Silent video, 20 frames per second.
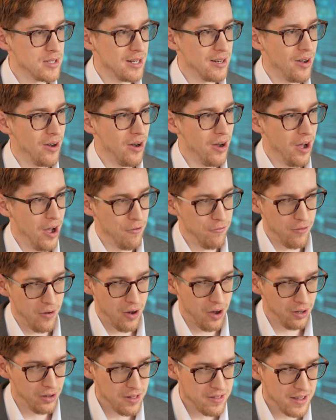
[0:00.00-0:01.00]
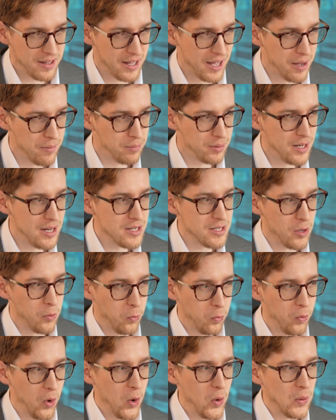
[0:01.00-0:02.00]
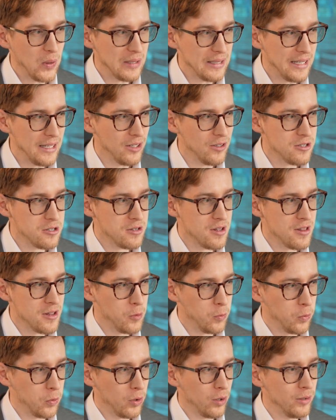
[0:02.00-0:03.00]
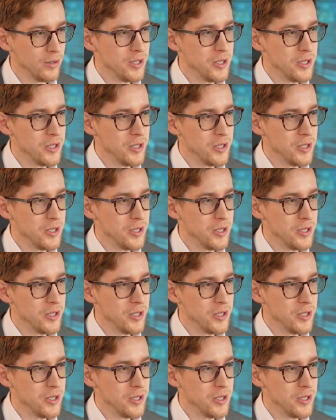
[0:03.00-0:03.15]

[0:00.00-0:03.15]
And of all the companies and woke leaders in the world,